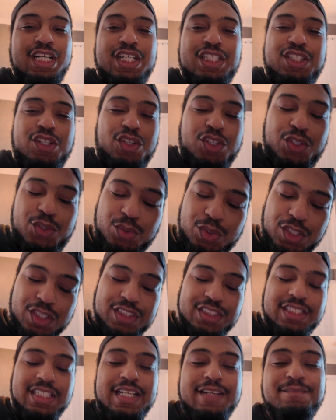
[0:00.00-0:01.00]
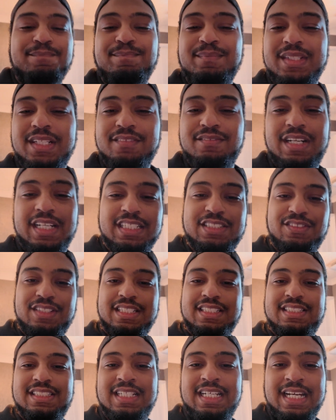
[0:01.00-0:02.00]
So kudos to them. Thanks for
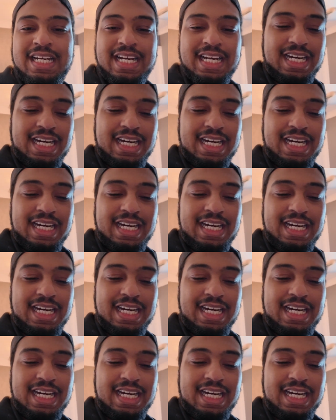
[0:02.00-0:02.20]
this.